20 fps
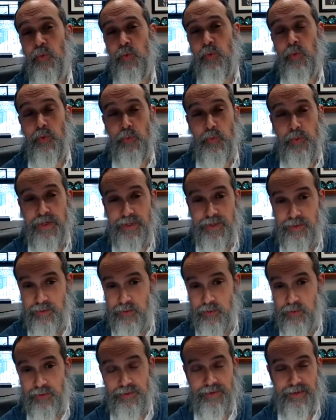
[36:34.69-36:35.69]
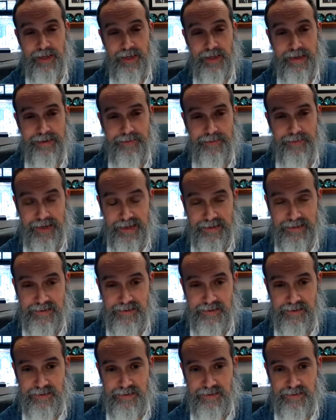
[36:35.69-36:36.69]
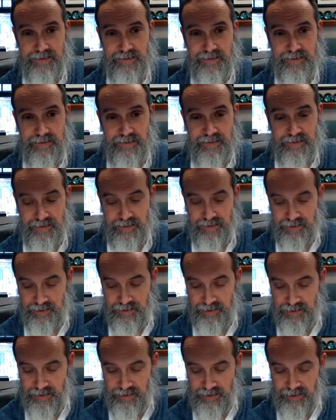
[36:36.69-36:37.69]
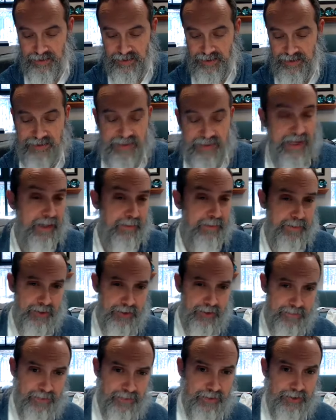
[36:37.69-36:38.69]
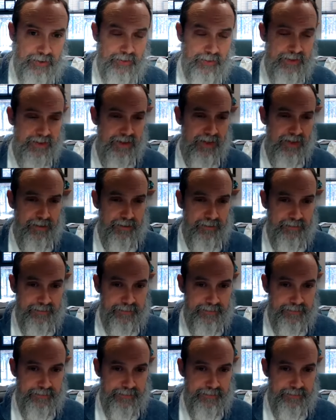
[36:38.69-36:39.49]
what we call the hyrax is not observed to chew its cud.